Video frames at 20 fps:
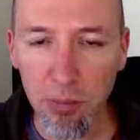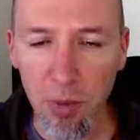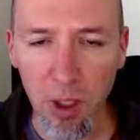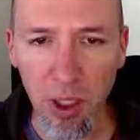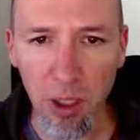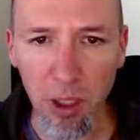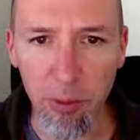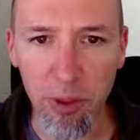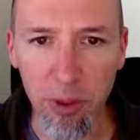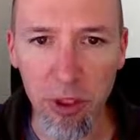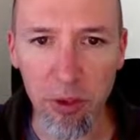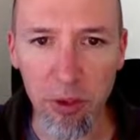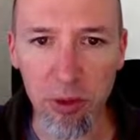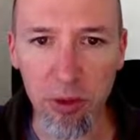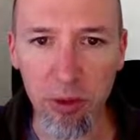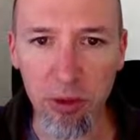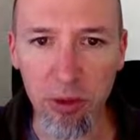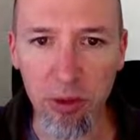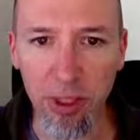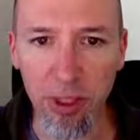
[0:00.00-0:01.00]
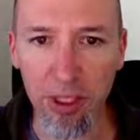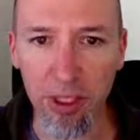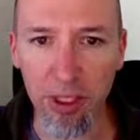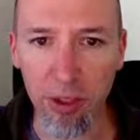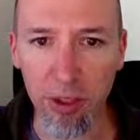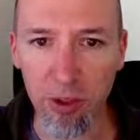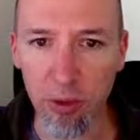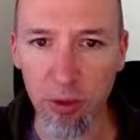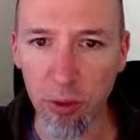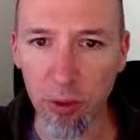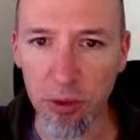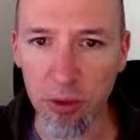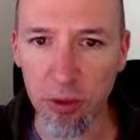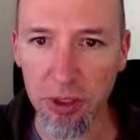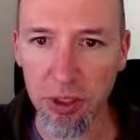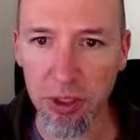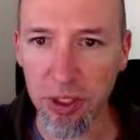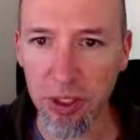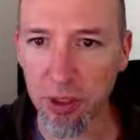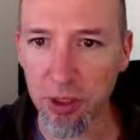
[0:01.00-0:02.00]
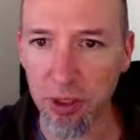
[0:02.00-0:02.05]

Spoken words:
And I'm going to use that Control T